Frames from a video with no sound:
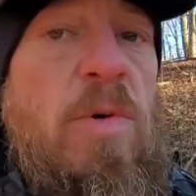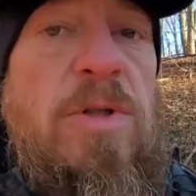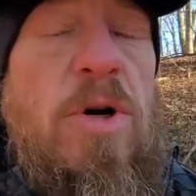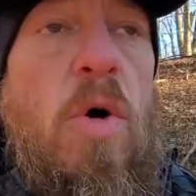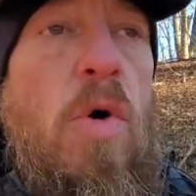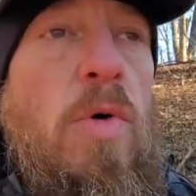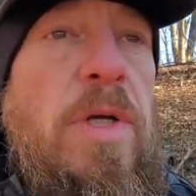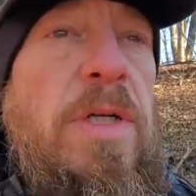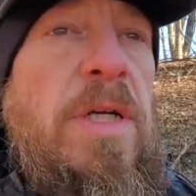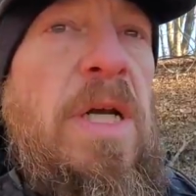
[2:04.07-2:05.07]
it was cold,
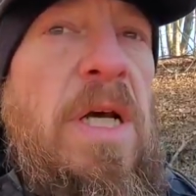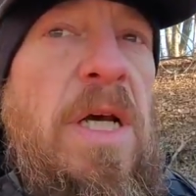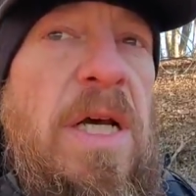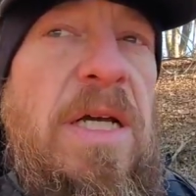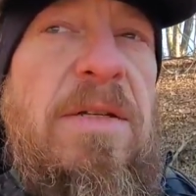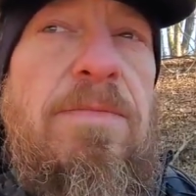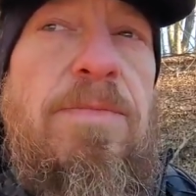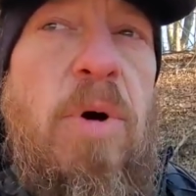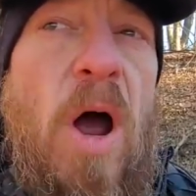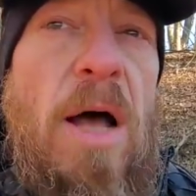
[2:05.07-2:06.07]
and it
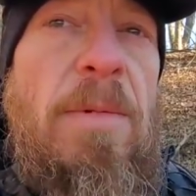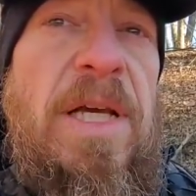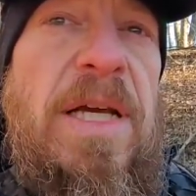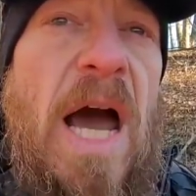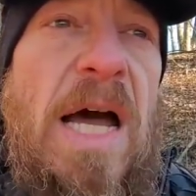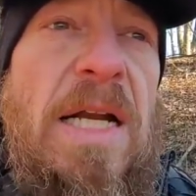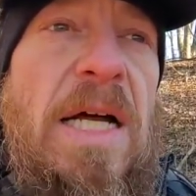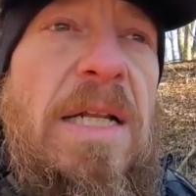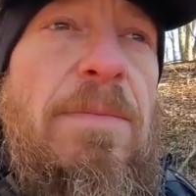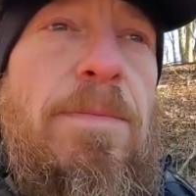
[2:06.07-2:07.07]
probably got
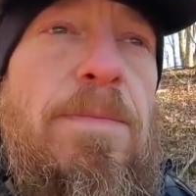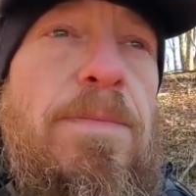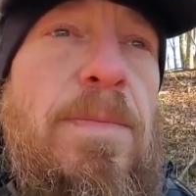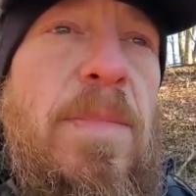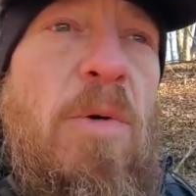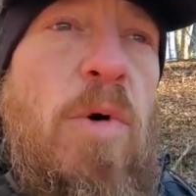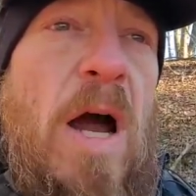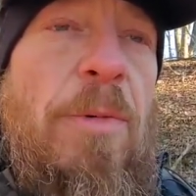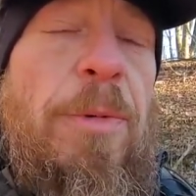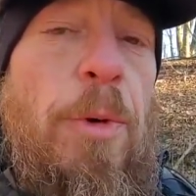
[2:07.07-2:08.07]

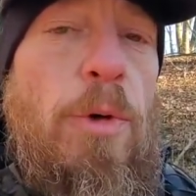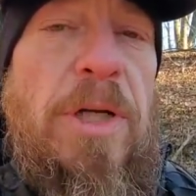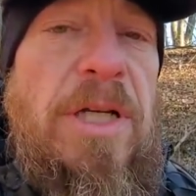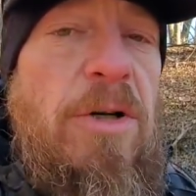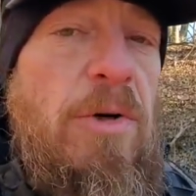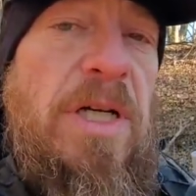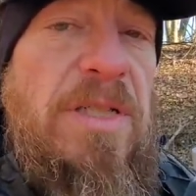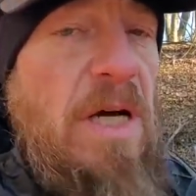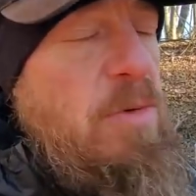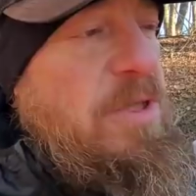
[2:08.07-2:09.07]
around 30
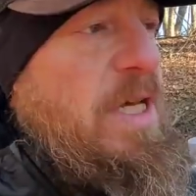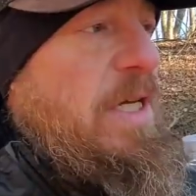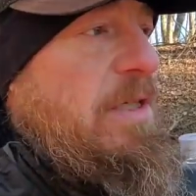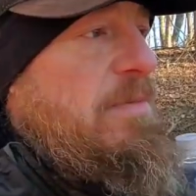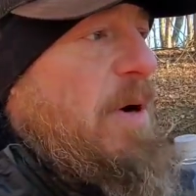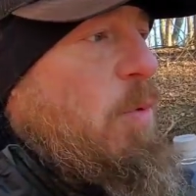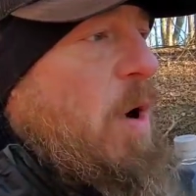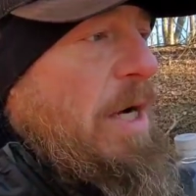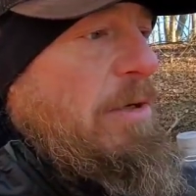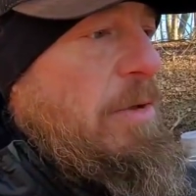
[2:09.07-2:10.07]
degrees, I would say, because my
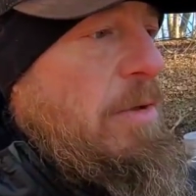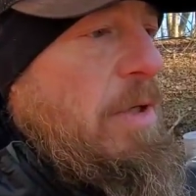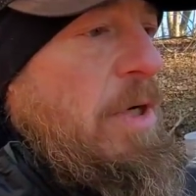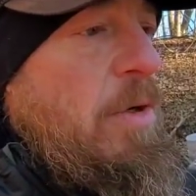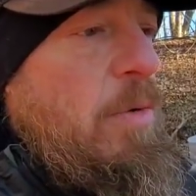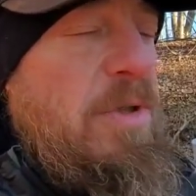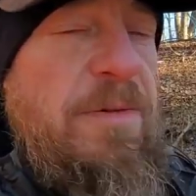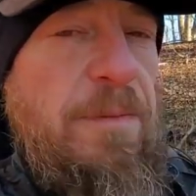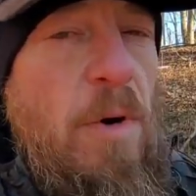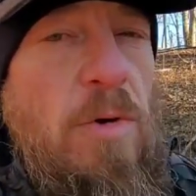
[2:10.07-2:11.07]
water was
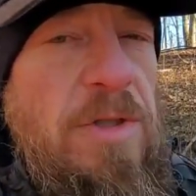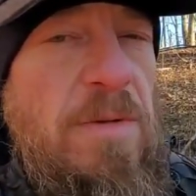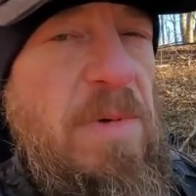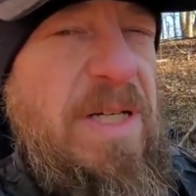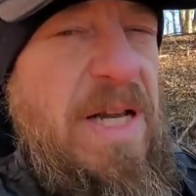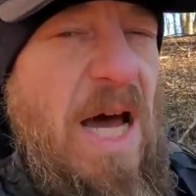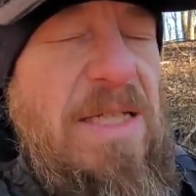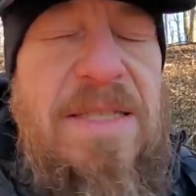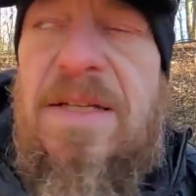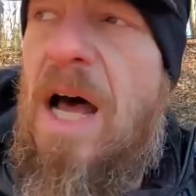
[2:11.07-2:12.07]
frozen but
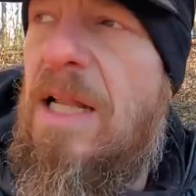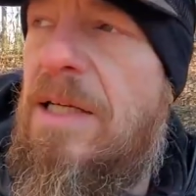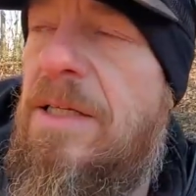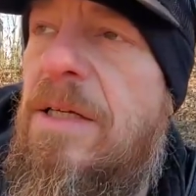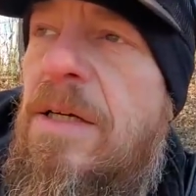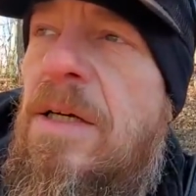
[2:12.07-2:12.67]
not solid.